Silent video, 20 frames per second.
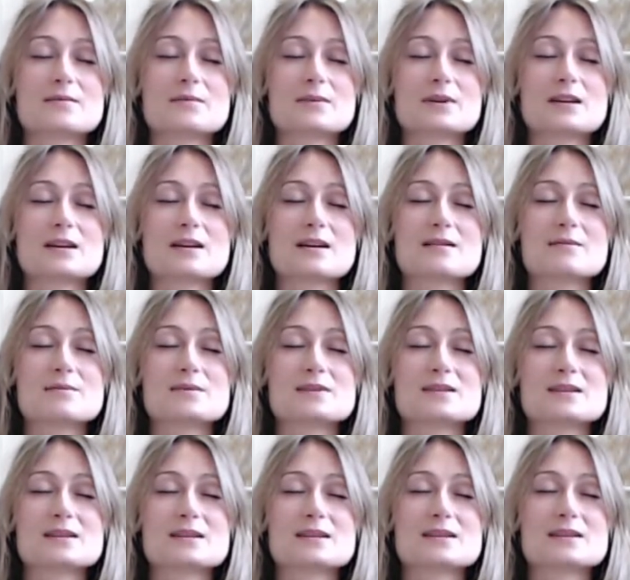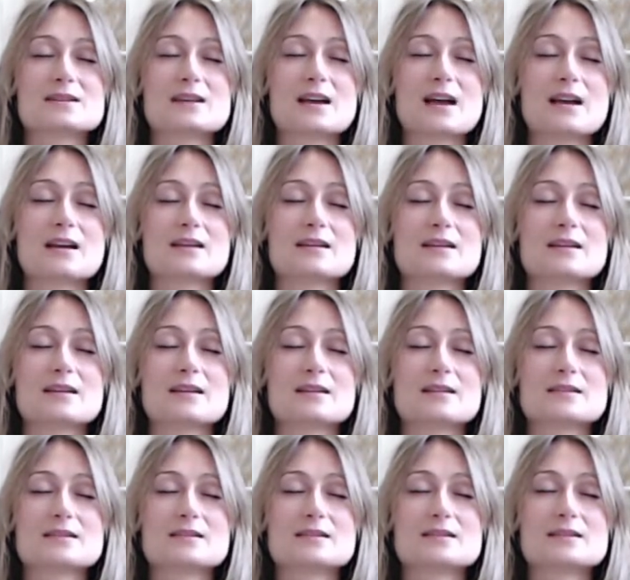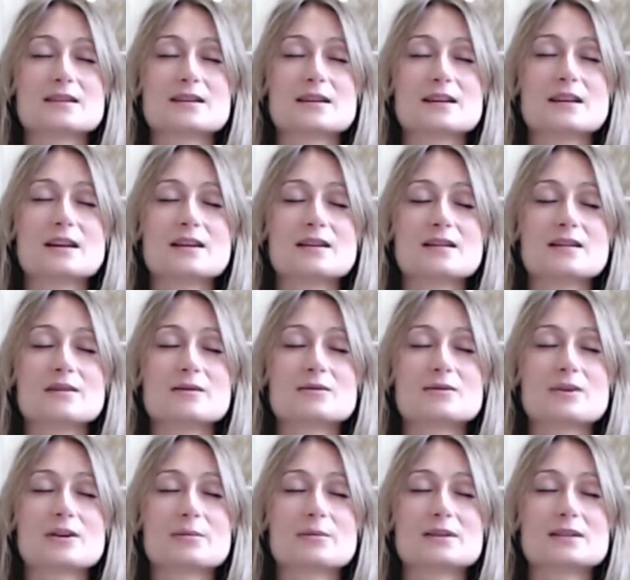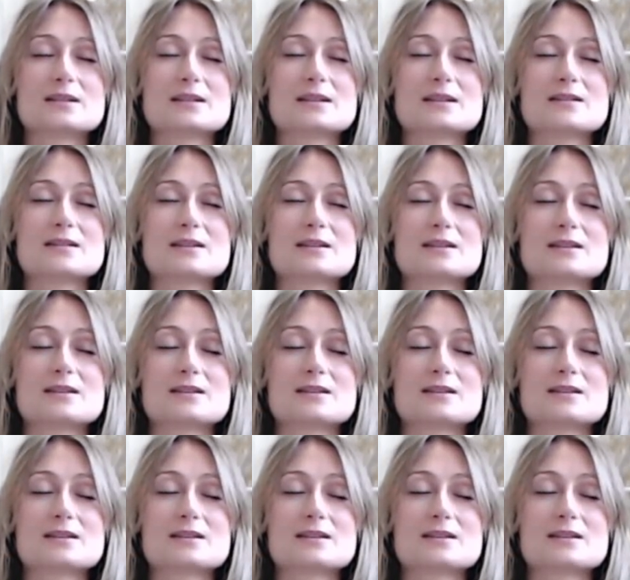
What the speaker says: becomes a silent inner repetition.